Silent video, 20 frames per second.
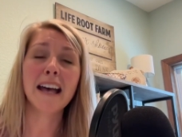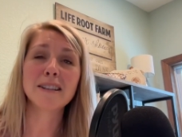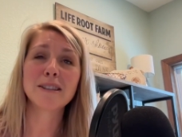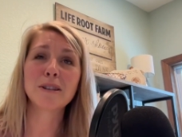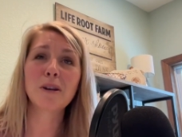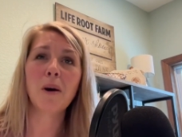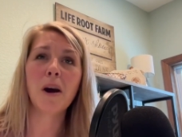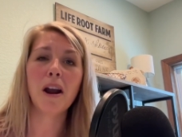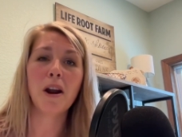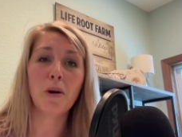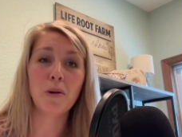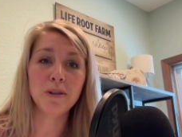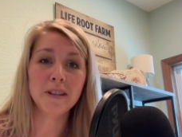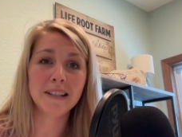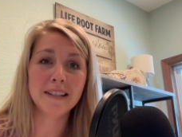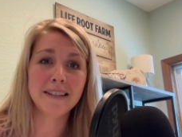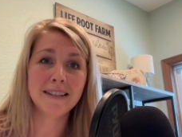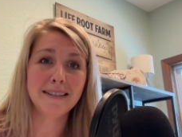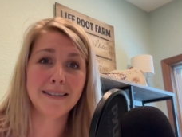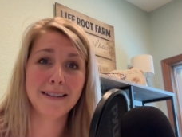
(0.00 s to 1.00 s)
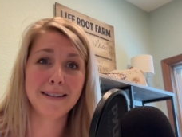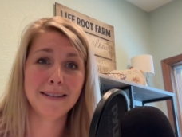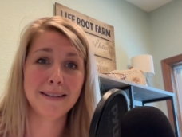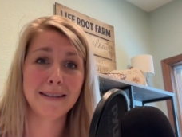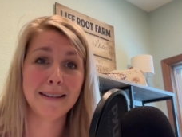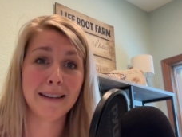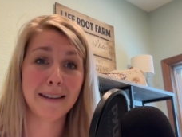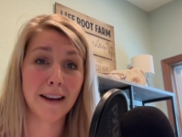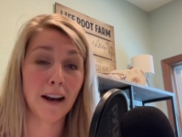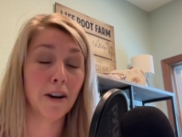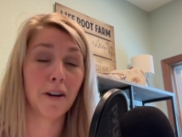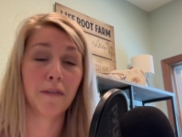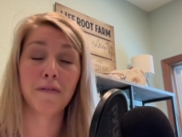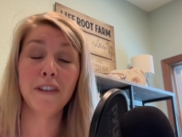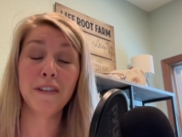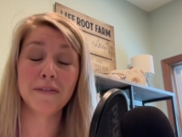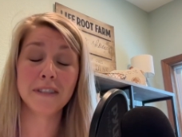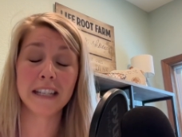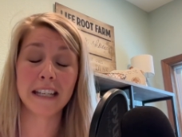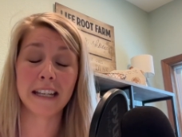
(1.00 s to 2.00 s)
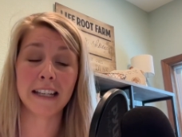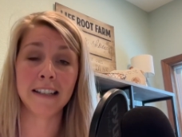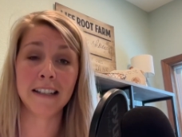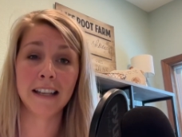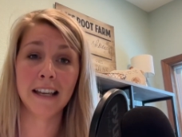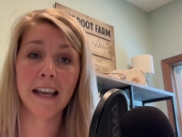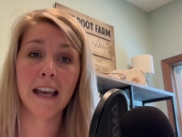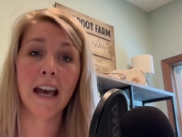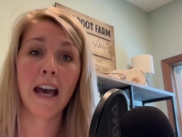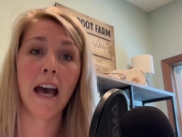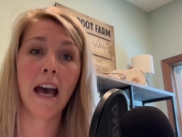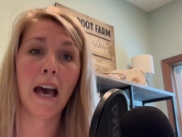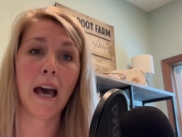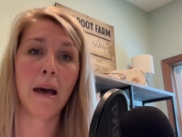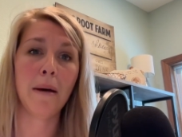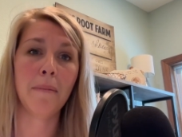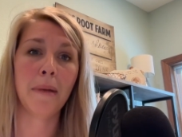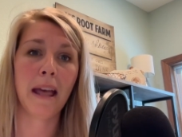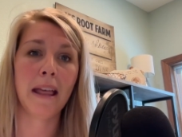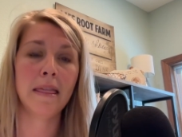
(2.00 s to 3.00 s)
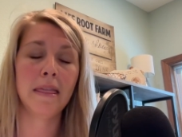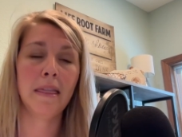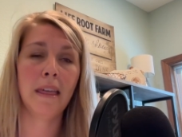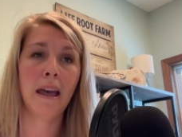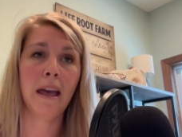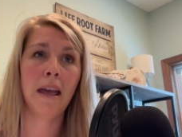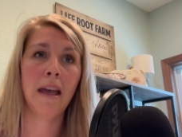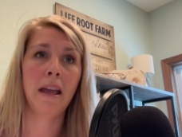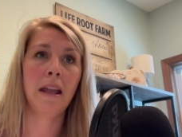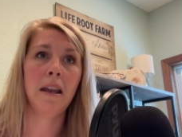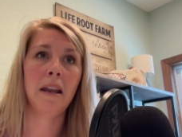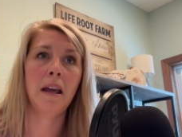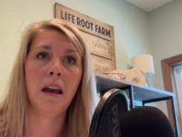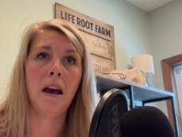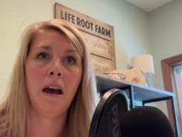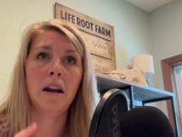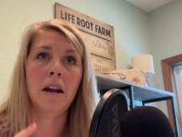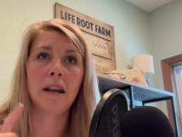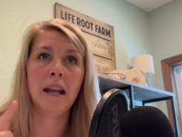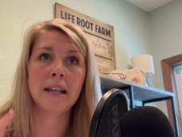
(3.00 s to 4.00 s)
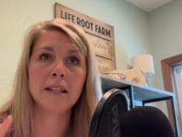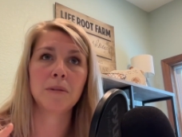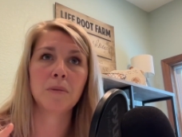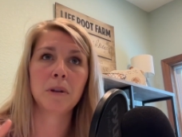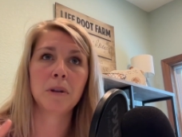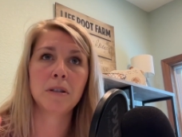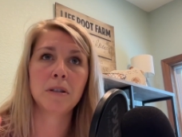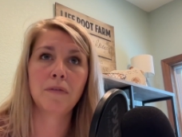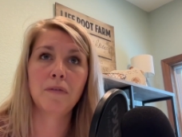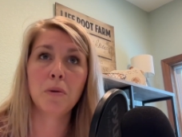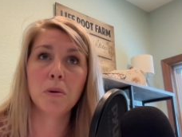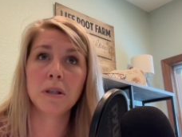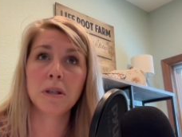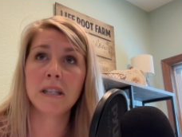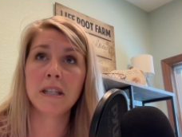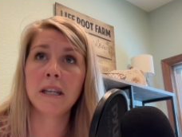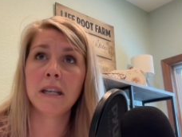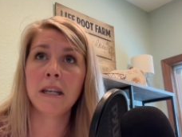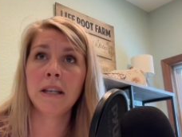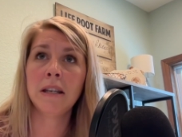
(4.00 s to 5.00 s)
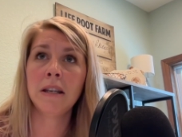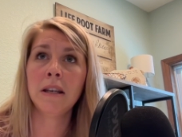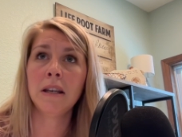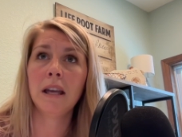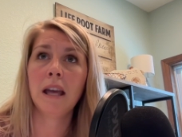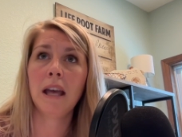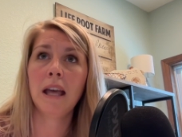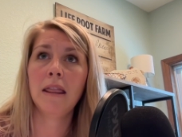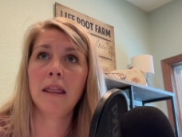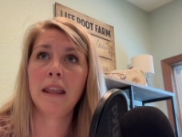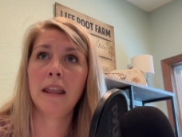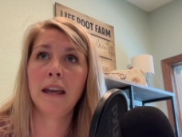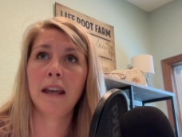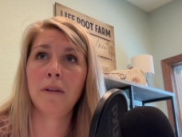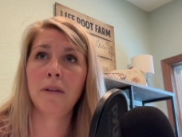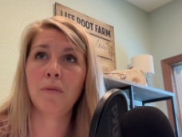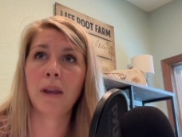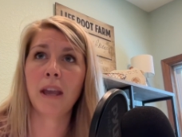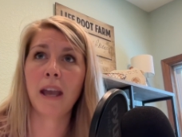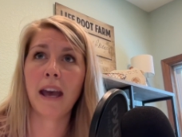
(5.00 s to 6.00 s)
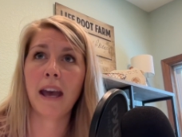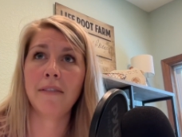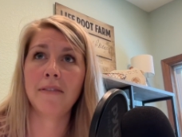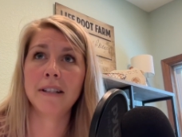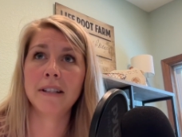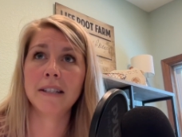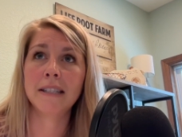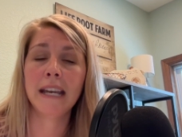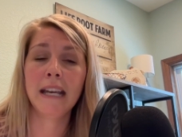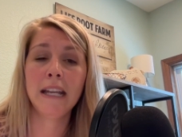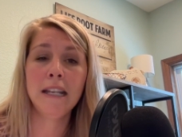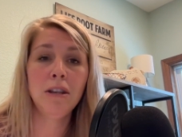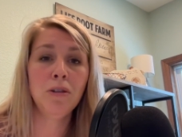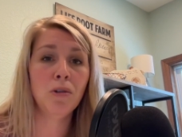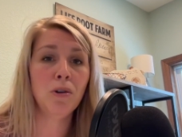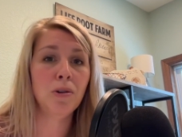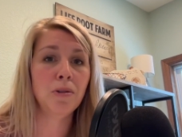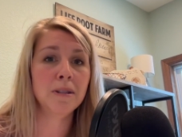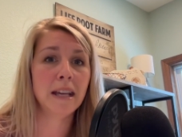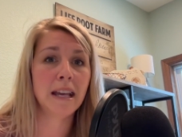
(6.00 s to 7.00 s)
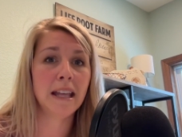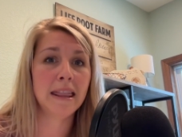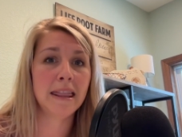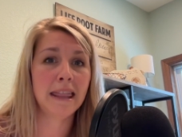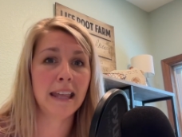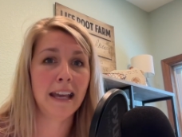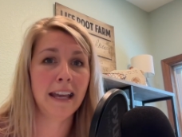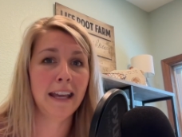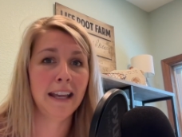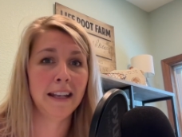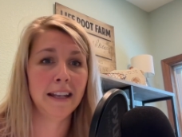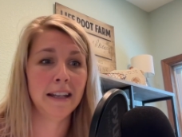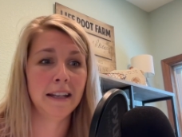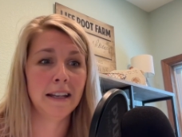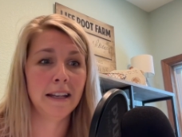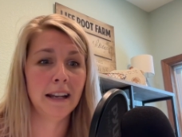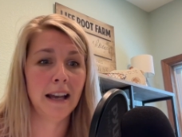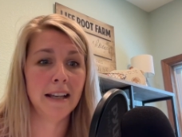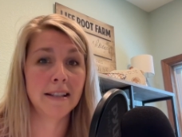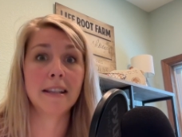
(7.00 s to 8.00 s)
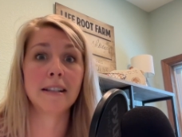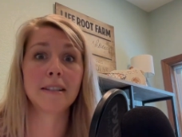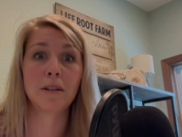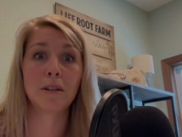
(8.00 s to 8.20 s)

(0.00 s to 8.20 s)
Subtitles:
Yeah, so our oldest is 16 or 15. And then our next one is 14. And then we have a 10-year-old and then a